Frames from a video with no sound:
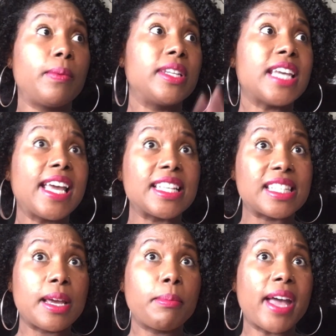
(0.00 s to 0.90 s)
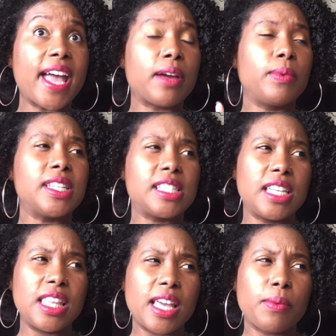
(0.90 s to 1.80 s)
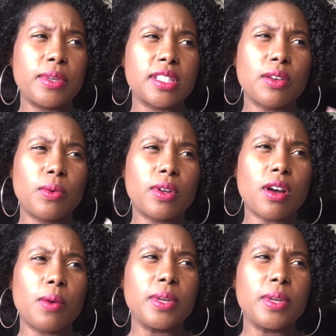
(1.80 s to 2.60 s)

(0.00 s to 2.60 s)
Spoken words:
we take a step back and we see that what's going on.